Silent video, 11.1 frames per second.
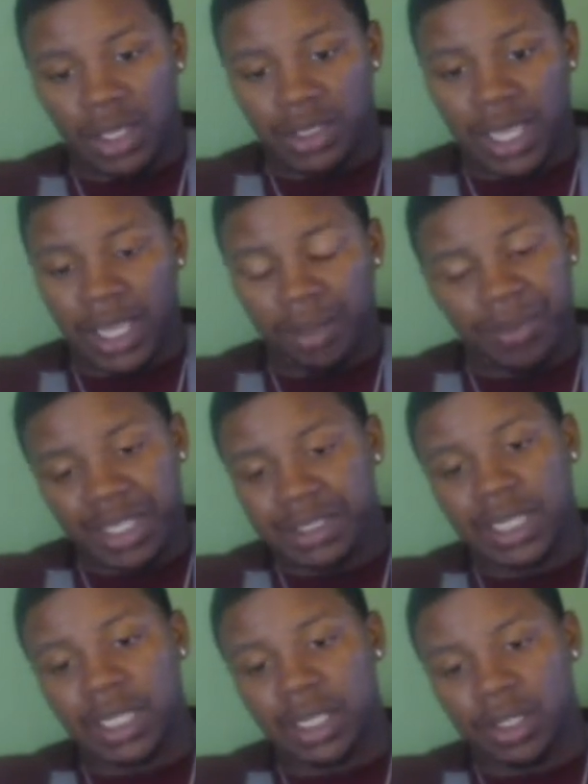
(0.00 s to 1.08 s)
want taken because
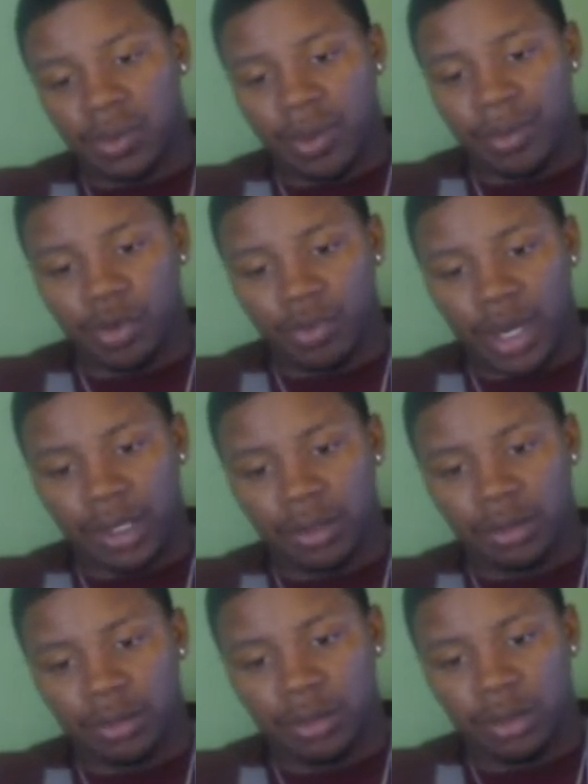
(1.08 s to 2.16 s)
they get a criminal
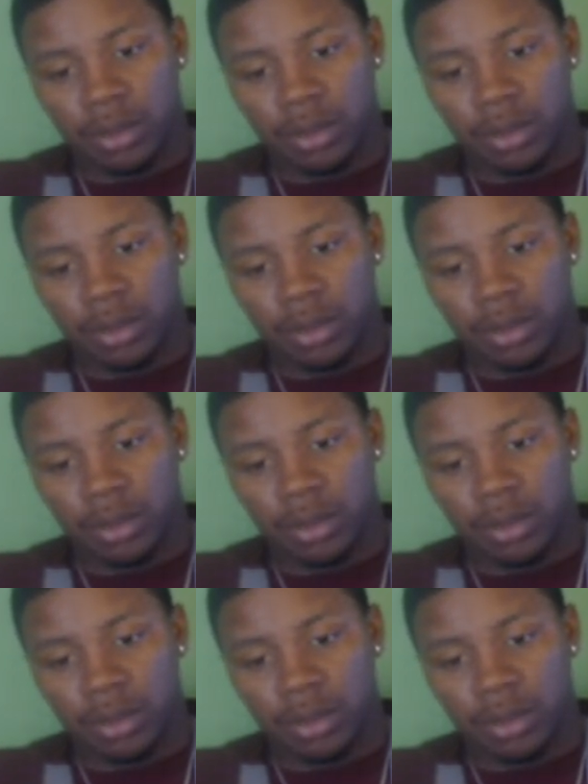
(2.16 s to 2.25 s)
record?